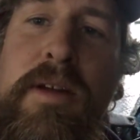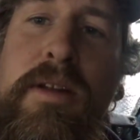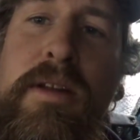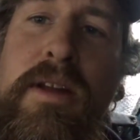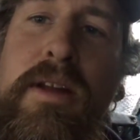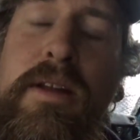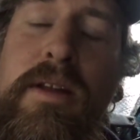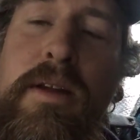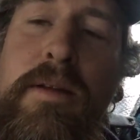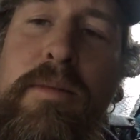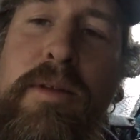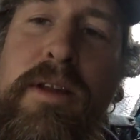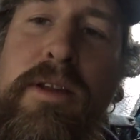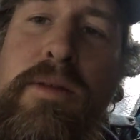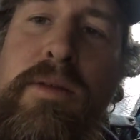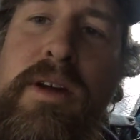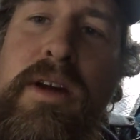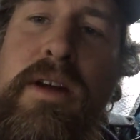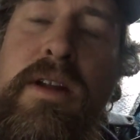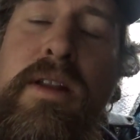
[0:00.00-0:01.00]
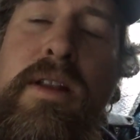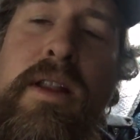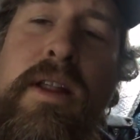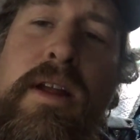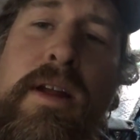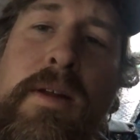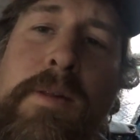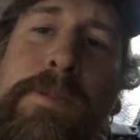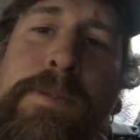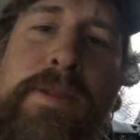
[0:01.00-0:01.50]
in, in, in between
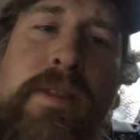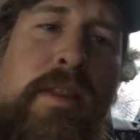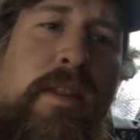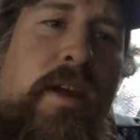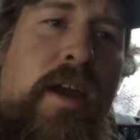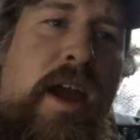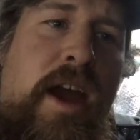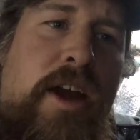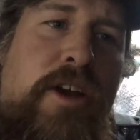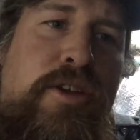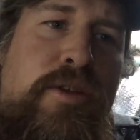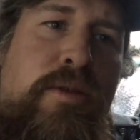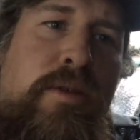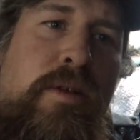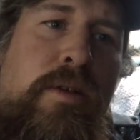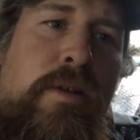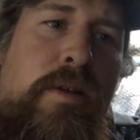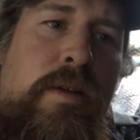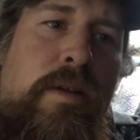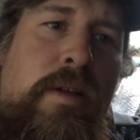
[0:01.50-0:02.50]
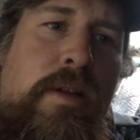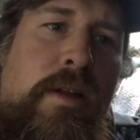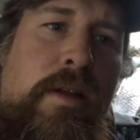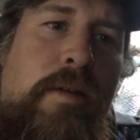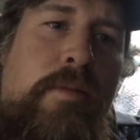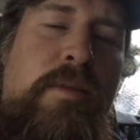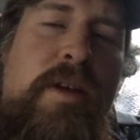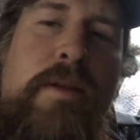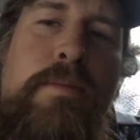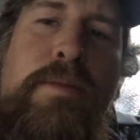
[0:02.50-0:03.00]
the actual
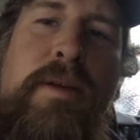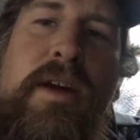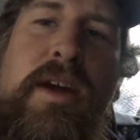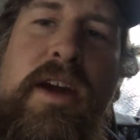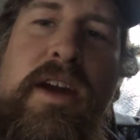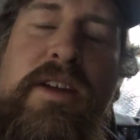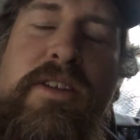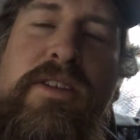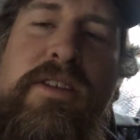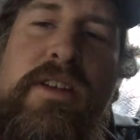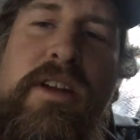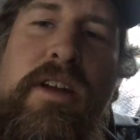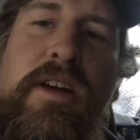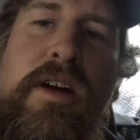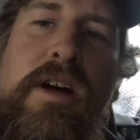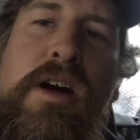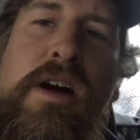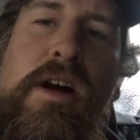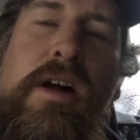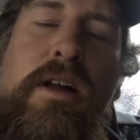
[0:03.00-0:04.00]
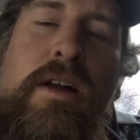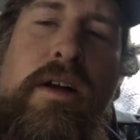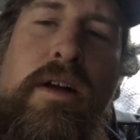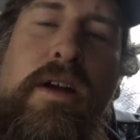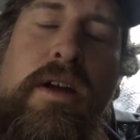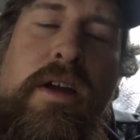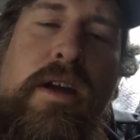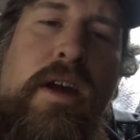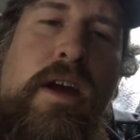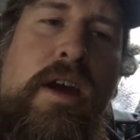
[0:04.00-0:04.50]
me being in city hall
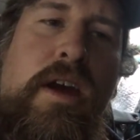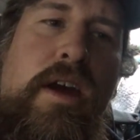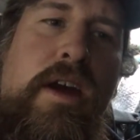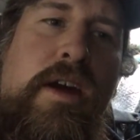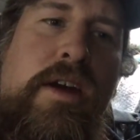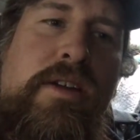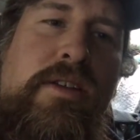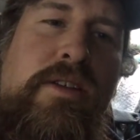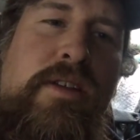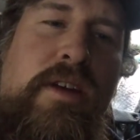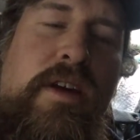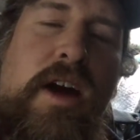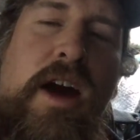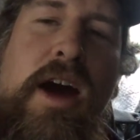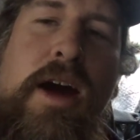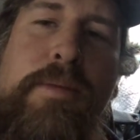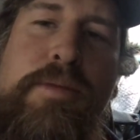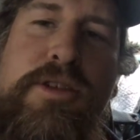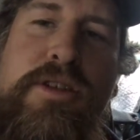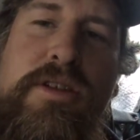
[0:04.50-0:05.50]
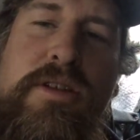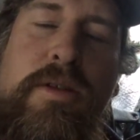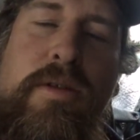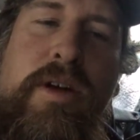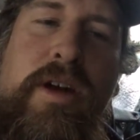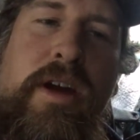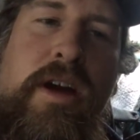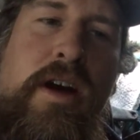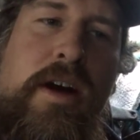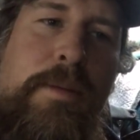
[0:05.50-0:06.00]
and the cop
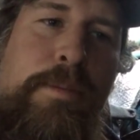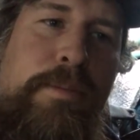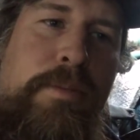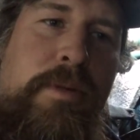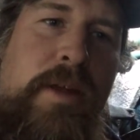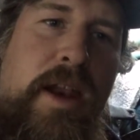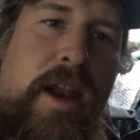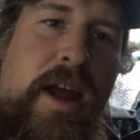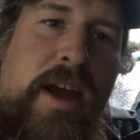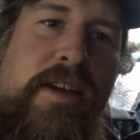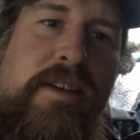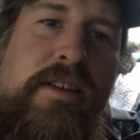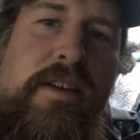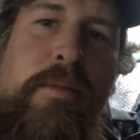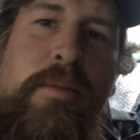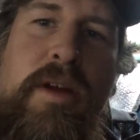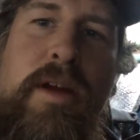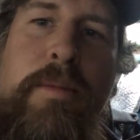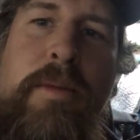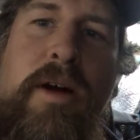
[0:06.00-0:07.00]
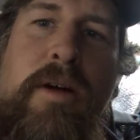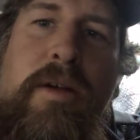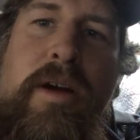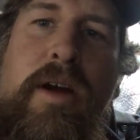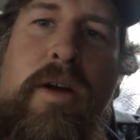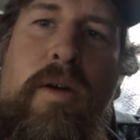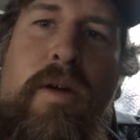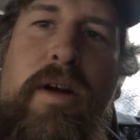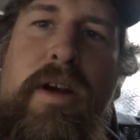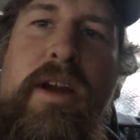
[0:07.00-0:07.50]
showing up and asking me about
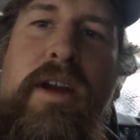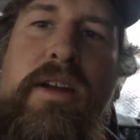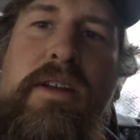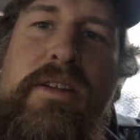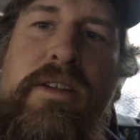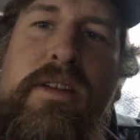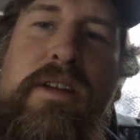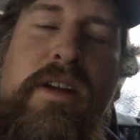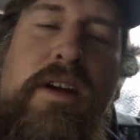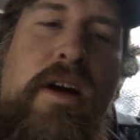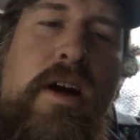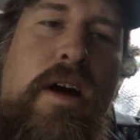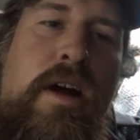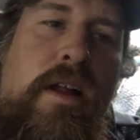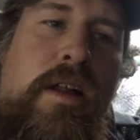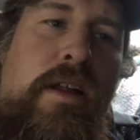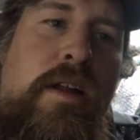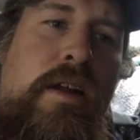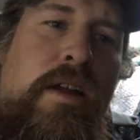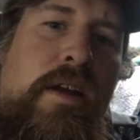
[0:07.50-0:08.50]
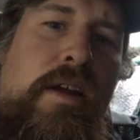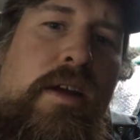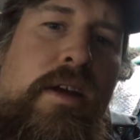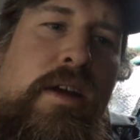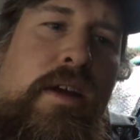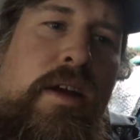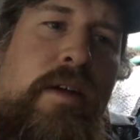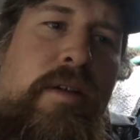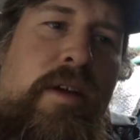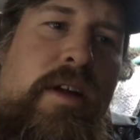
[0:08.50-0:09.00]
recording in city hall.
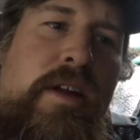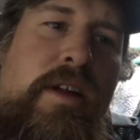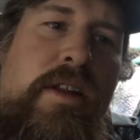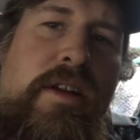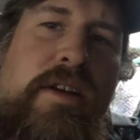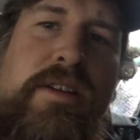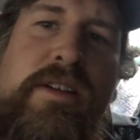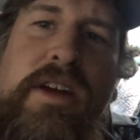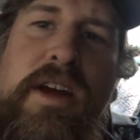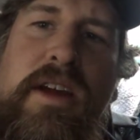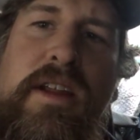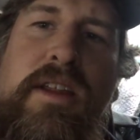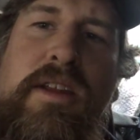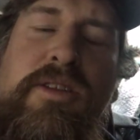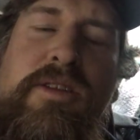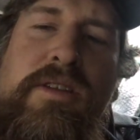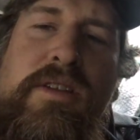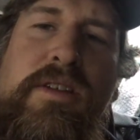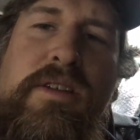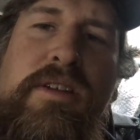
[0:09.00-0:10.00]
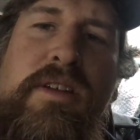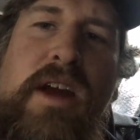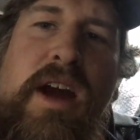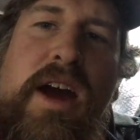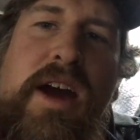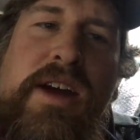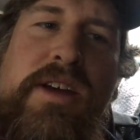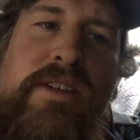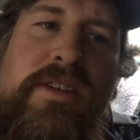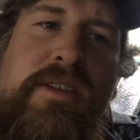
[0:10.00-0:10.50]
It really looks like there's these
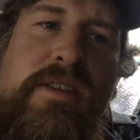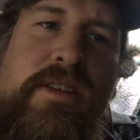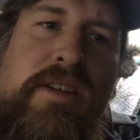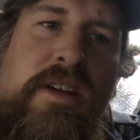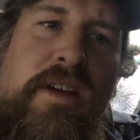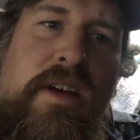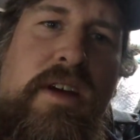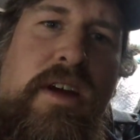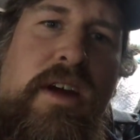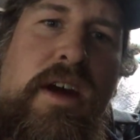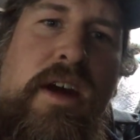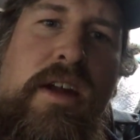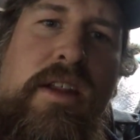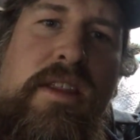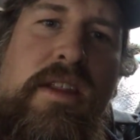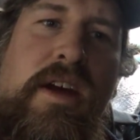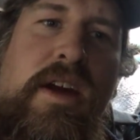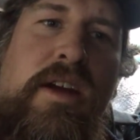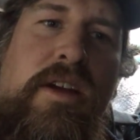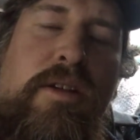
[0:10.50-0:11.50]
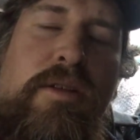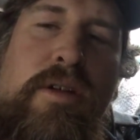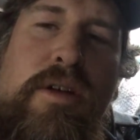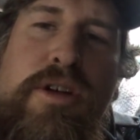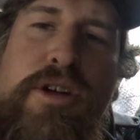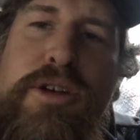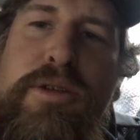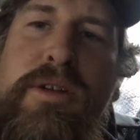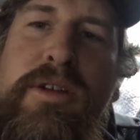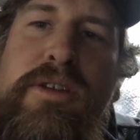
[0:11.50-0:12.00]
guys at that
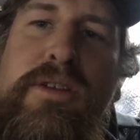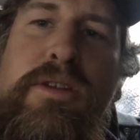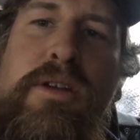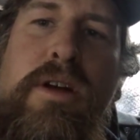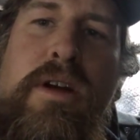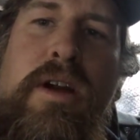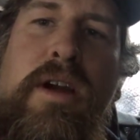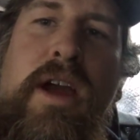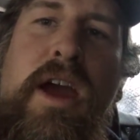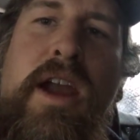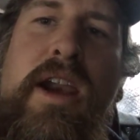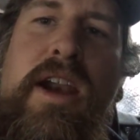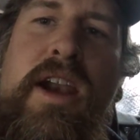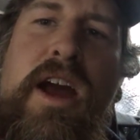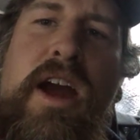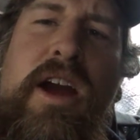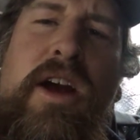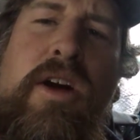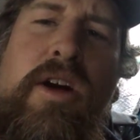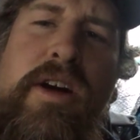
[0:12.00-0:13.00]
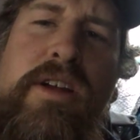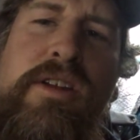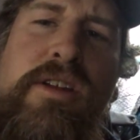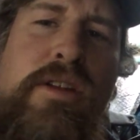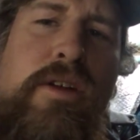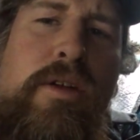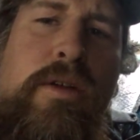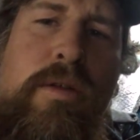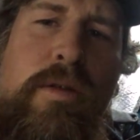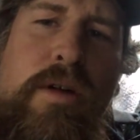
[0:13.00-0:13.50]
grocery store. Had I not gone to
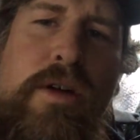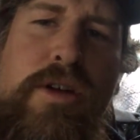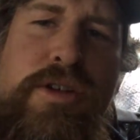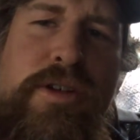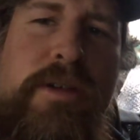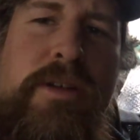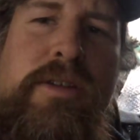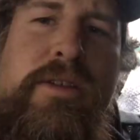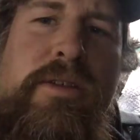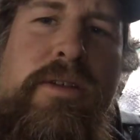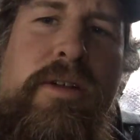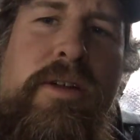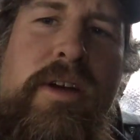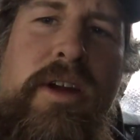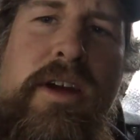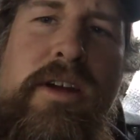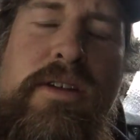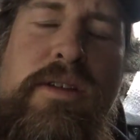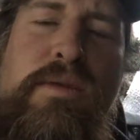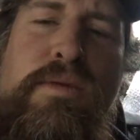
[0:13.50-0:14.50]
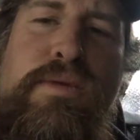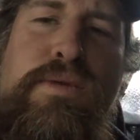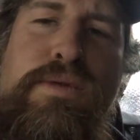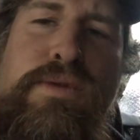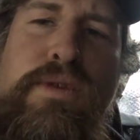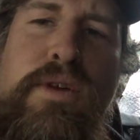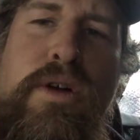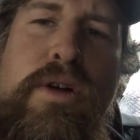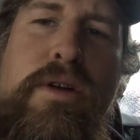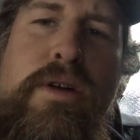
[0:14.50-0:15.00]
the grocery store to get some
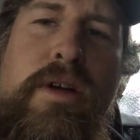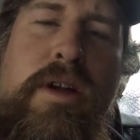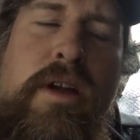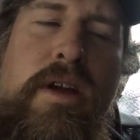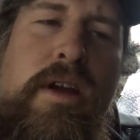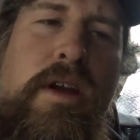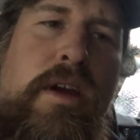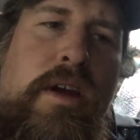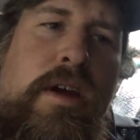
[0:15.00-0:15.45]
food,